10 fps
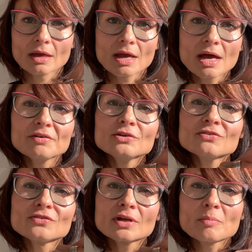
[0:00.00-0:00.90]
How do you
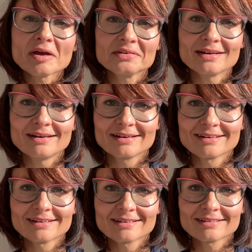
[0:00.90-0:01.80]
feel about her?
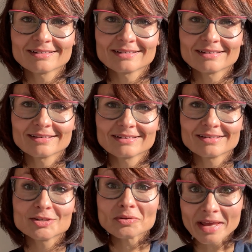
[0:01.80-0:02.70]

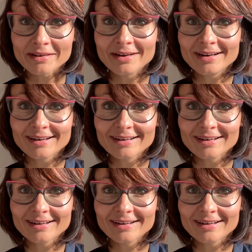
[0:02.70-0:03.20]
Do you like her?